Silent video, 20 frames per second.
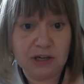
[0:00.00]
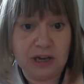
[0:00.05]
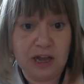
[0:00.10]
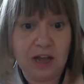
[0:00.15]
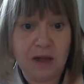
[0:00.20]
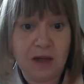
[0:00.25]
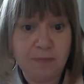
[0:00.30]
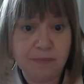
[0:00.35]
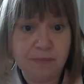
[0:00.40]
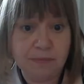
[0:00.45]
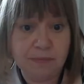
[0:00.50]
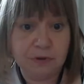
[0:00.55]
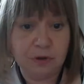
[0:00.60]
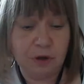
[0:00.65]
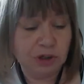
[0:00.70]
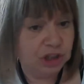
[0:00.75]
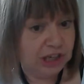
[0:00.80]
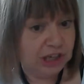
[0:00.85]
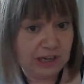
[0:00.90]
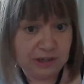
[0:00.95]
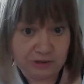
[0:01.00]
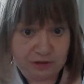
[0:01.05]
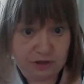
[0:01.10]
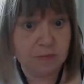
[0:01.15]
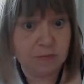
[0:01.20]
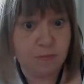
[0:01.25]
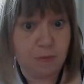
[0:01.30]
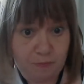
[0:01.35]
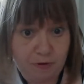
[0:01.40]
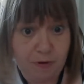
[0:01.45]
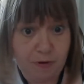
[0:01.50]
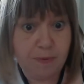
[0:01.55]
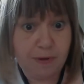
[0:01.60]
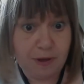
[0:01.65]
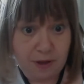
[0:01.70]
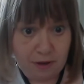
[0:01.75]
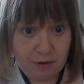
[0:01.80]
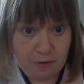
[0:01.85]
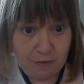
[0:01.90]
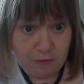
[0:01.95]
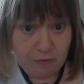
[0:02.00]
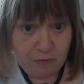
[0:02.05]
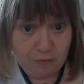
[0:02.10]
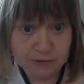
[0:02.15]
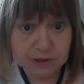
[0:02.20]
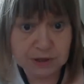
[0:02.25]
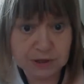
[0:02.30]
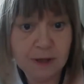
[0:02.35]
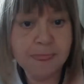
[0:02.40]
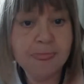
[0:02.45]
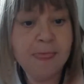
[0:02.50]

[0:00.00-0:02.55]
not shelters, but proper homes,